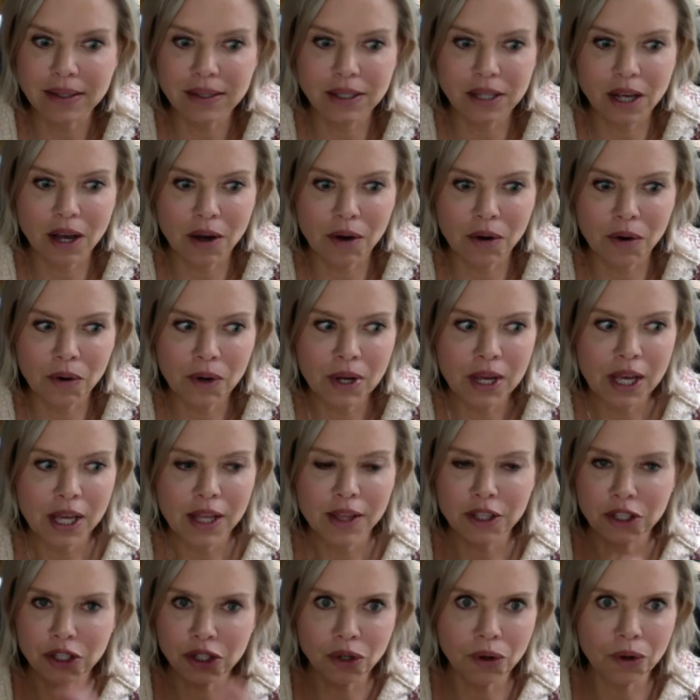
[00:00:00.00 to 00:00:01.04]
So the
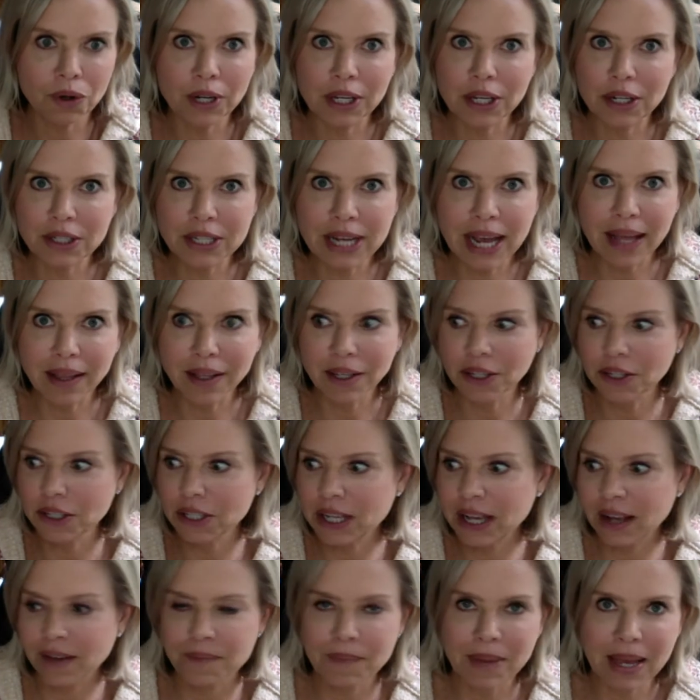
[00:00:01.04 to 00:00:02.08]
story you're telling
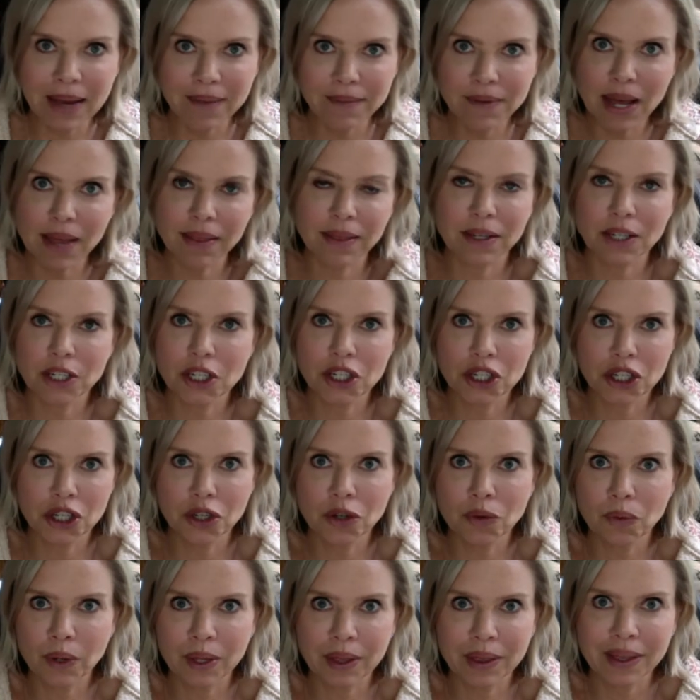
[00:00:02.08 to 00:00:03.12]
yourself may have nothing to do
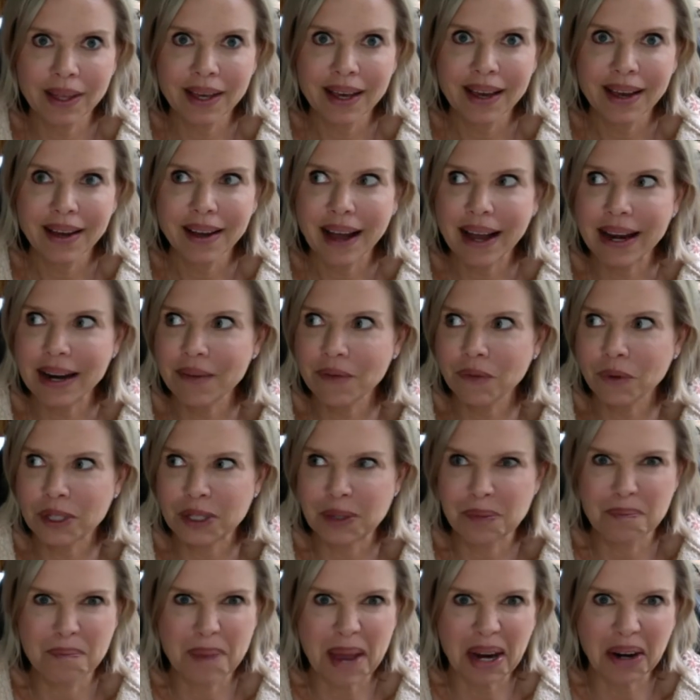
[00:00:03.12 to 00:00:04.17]
with kind of what's
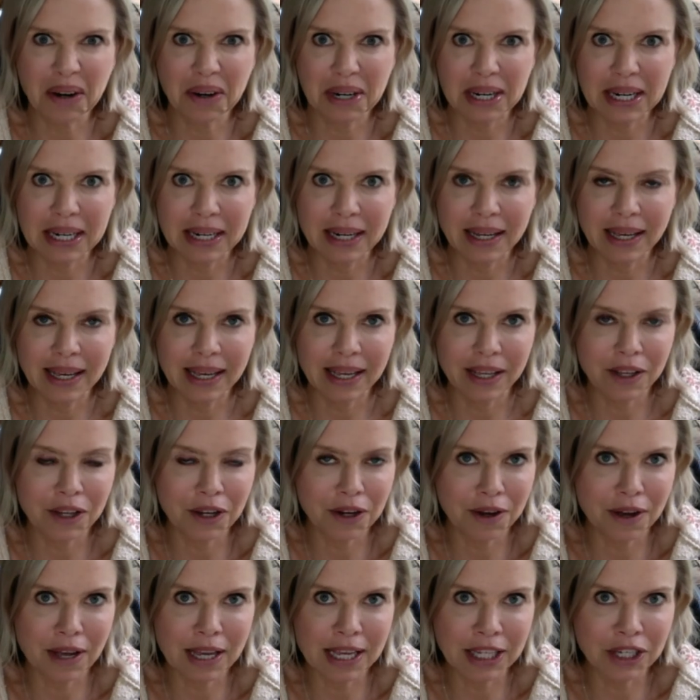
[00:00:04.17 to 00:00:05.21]
buried,
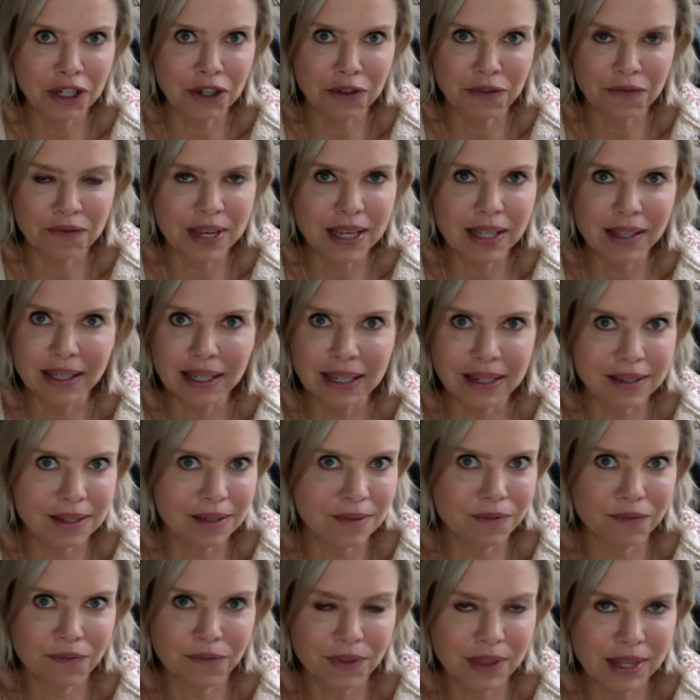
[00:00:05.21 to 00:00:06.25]
in your feelings
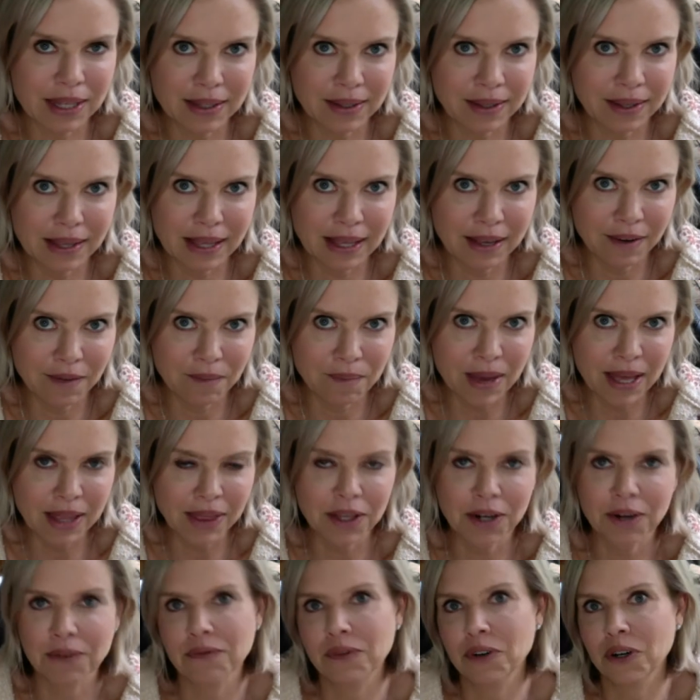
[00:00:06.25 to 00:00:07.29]
that have been
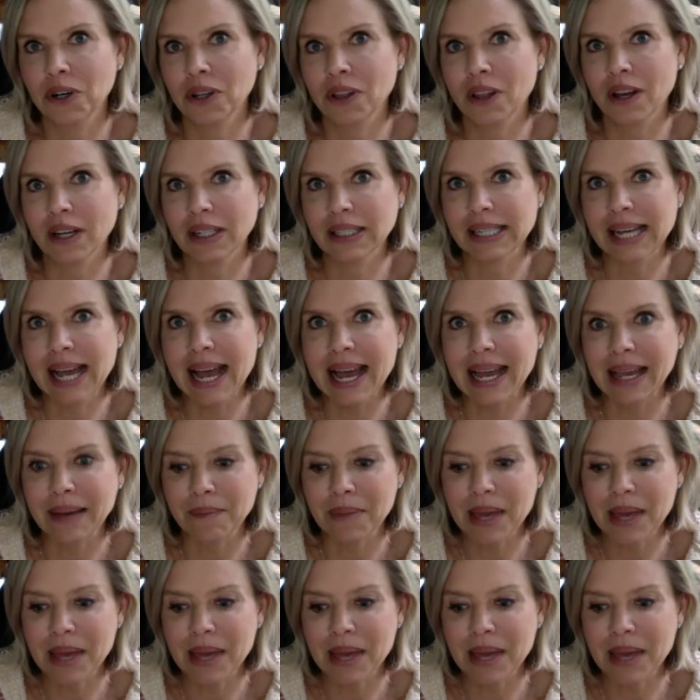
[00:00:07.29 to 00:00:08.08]
there for a long time.